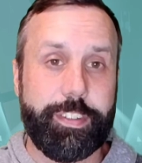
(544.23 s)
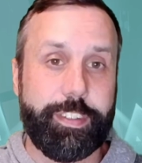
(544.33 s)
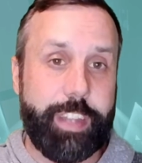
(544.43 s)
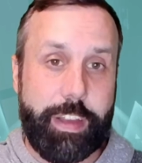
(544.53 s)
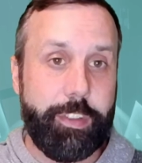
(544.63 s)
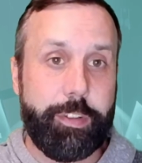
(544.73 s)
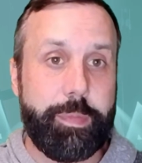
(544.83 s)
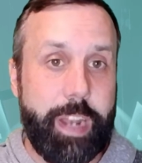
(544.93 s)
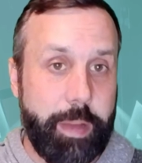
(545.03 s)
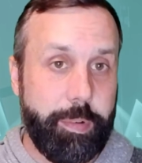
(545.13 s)
download
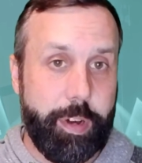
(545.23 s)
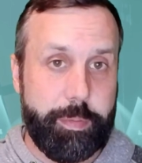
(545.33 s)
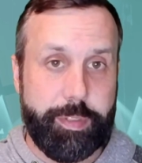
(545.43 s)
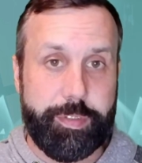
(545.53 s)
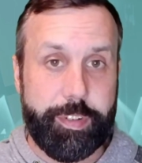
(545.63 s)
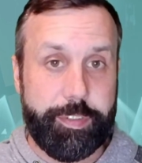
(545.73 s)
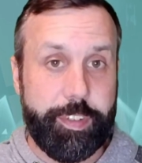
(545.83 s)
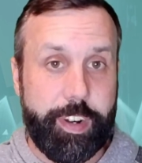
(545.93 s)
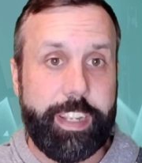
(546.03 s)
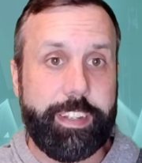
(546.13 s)
MinHub Groups for
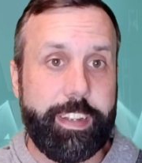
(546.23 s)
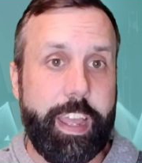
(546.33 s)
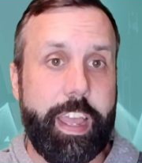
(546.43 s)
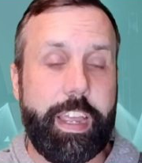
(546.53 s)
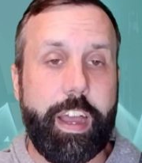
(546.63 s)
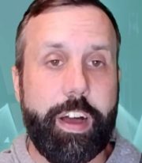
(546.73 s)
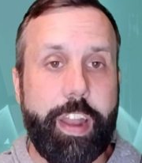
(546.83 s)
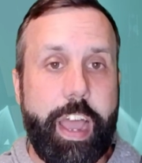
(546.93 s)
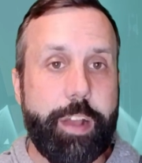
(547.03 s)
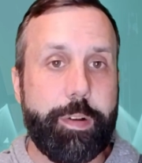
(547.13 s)
free today on
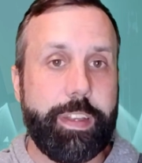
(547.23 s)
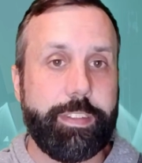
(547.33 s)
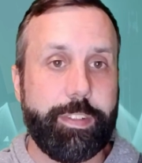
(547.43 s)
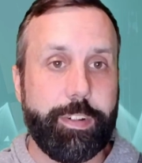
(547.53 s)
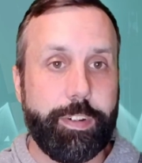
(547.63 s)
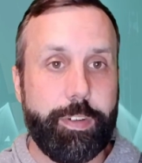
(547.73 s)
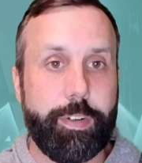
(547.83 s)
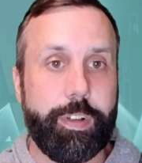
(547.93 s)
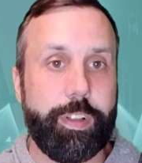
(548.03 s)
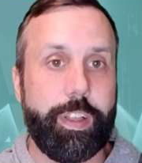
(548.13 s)
iOS or
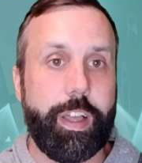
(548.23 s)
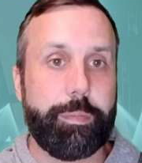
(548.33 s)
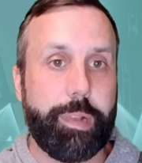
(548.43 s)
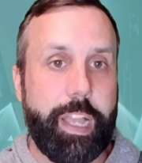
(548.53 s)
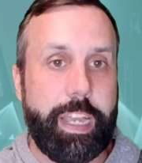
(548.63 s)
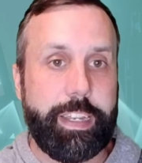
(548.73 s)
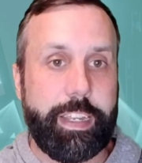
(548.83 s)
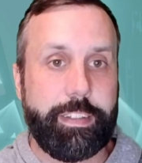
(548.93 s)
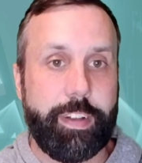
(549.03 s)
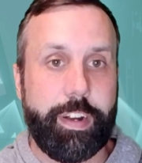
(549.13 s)
Google Play to
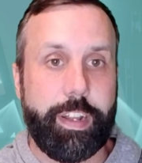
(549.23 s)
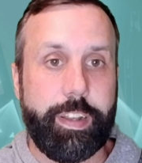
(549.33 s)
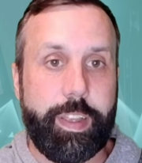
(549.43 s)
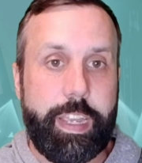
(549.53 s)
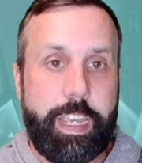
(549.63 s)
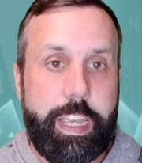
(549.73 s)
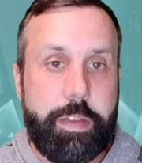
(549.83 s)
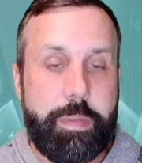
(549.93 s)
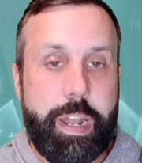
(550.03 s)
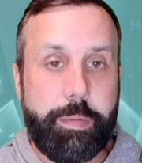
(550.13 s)
get started.
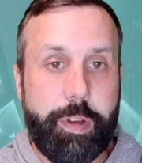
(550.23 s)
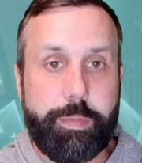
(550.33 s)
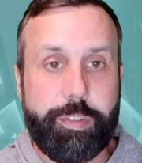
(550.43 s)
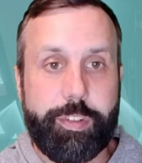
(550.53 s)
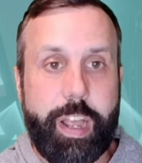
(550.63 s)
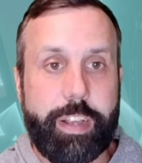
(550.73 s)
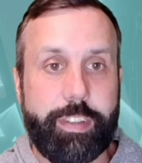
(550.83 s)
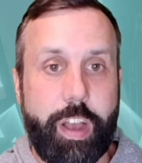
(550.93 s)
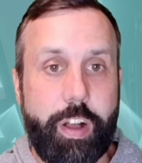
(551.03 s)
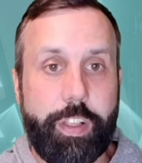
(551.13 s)
MinHub Groups
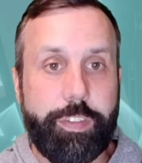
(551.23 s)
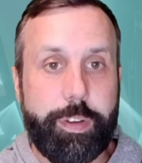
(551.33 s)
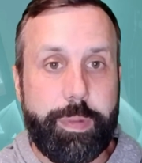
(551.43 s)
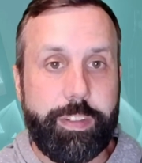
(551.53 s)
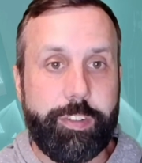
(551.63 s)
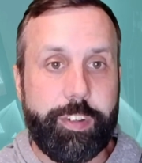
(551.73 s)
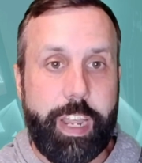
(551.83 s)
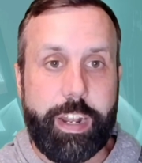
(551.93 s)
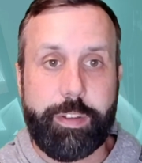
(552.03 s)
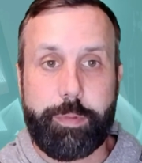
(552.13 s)
tracks all of your ministry
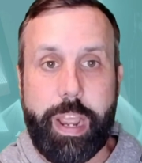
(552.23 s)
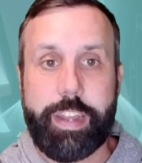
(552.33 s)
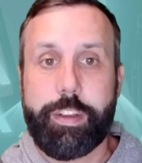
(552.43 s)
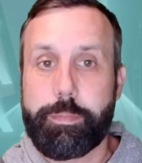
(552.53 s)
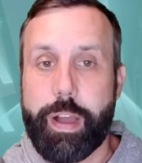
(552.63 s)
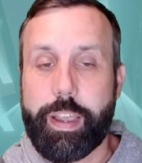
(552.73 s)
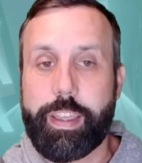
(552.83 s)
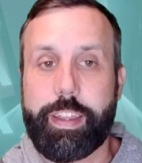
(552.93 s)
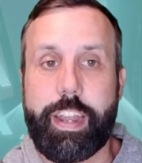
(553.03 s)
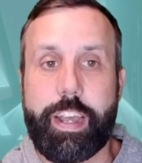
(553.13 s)
data right in your
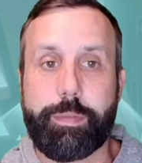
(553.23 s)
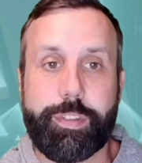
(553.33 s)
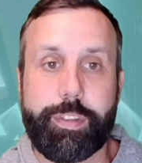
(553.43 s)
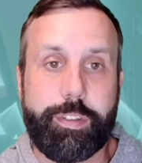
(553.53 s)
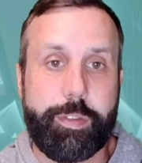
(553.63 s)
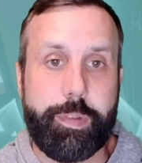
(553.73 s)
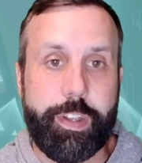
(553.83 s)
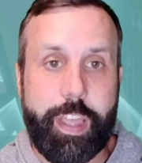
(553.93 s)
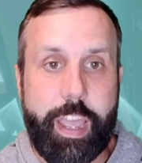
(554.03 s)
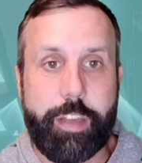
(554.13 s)
pocket and helps you
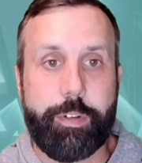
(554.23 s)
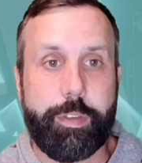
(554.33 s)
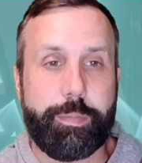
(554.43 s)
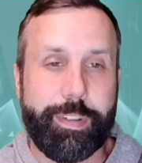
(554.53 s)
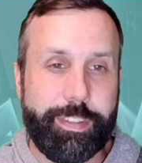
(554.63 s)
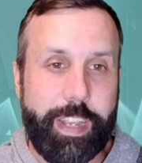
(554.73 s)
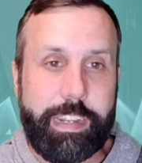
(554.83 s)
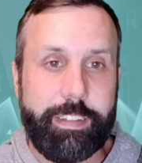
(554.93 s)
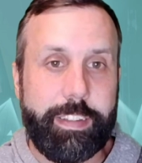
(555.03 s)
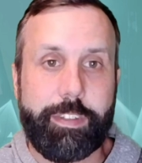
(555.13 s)
communicate with
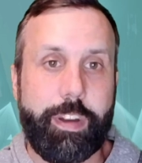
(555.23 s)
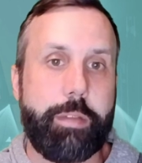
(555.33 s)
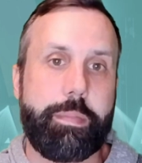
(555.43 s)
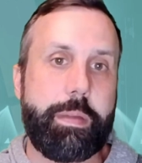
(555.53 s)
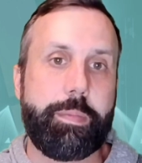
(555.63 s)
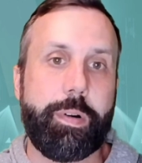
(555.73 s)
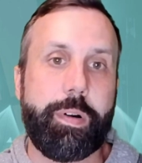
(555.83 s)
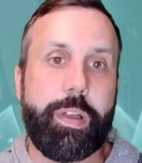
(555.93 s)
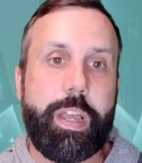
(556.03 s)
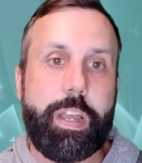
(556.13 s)
precisely the right
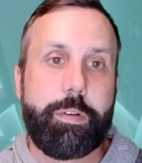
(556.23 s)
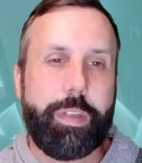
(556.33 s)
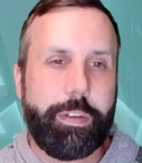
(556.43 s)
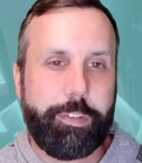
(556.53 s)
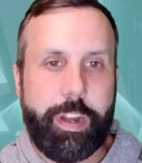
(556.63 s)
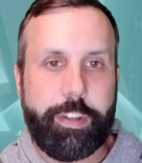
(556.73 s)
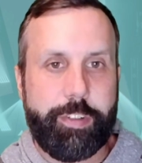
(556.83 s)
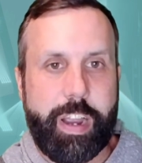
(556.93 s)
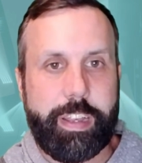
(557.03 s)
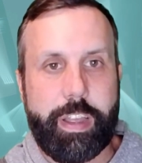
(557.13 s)
people without trying to
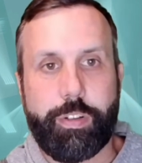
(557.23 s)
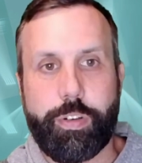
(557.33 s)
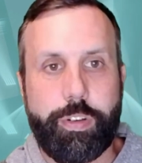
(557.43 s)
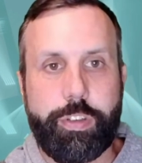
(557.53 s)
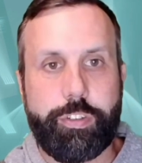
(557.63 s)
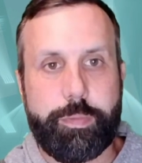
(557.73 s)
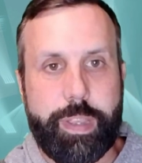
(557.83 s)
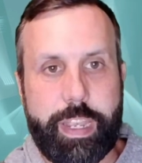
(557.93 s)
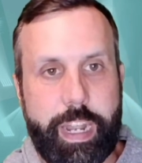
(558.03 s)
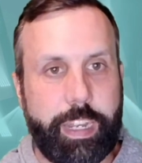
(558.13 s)
track down who you should
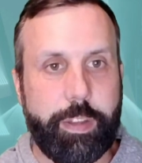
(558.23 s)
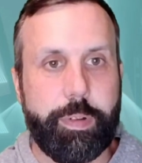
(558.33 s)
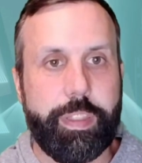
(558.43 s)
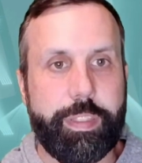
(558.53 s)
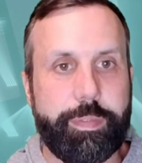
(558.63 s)
be connecting with.